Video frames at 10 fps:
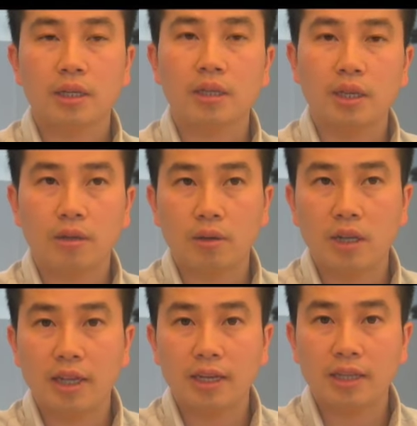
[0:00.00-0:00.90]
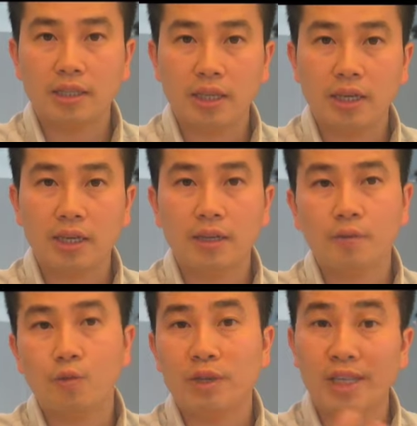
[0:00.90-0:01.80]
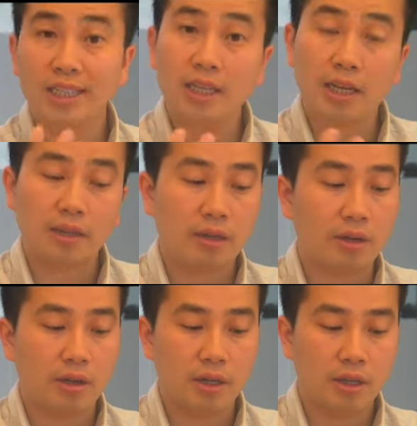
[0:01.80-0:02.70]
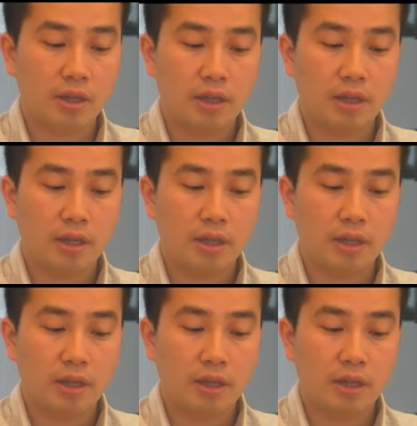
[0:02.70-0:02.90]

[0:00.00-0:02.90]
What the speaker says: You hear a little click, it's in. If we want to eject the card,